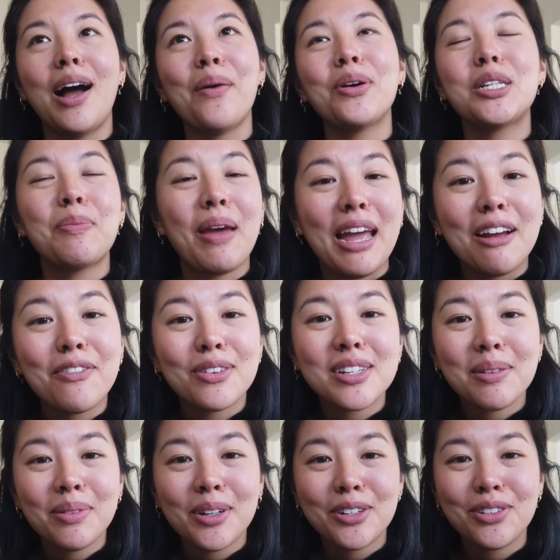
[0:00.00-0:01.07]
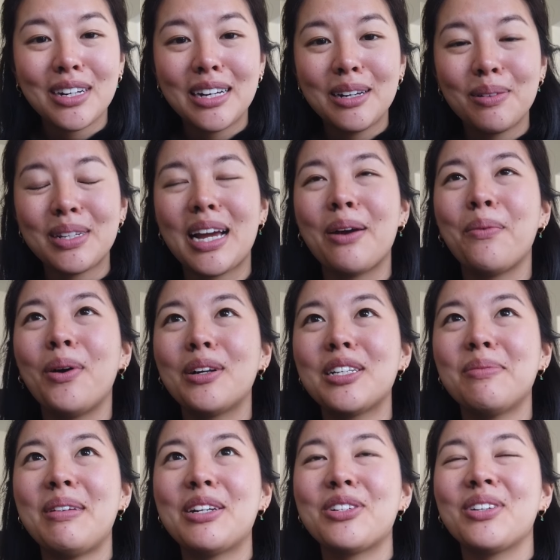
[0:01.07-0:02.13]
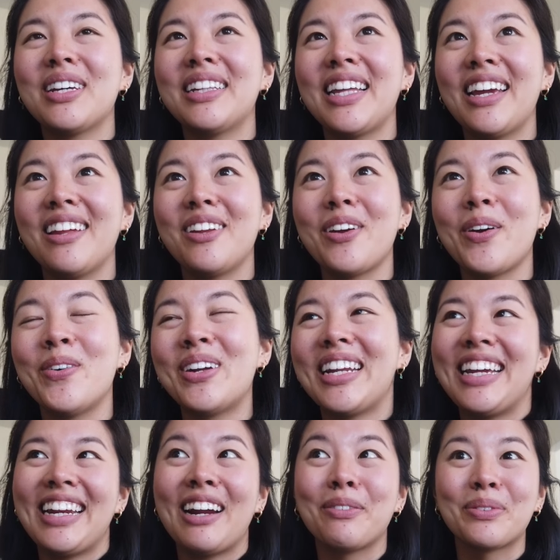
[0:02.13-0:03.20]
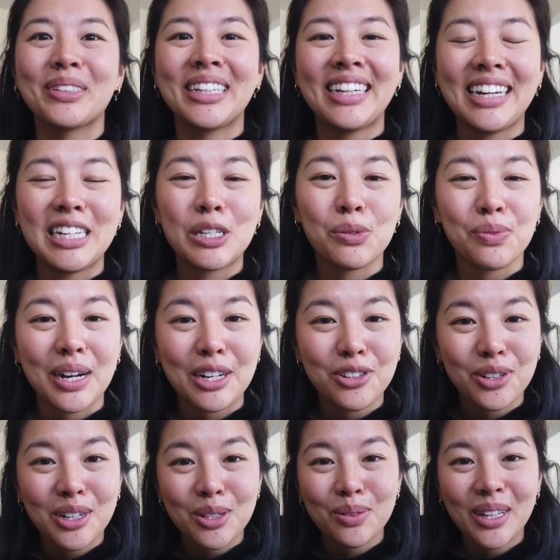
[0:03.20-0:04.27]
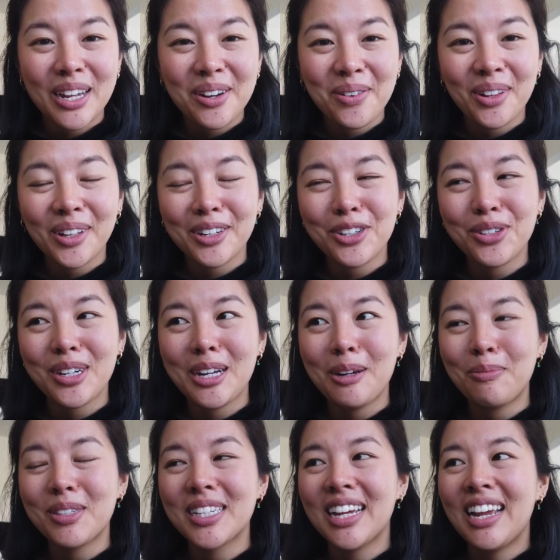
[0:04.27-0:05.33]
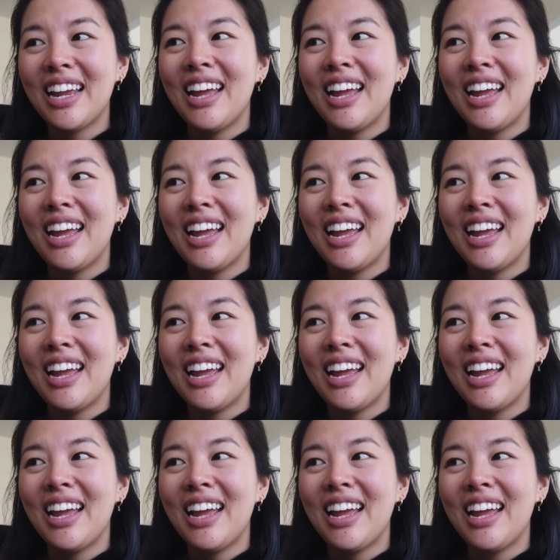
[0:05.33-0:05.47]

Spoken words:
I want to pay for some of their trips. I want to make sure that they can go and eat at really nice restaurants when they go on their trips.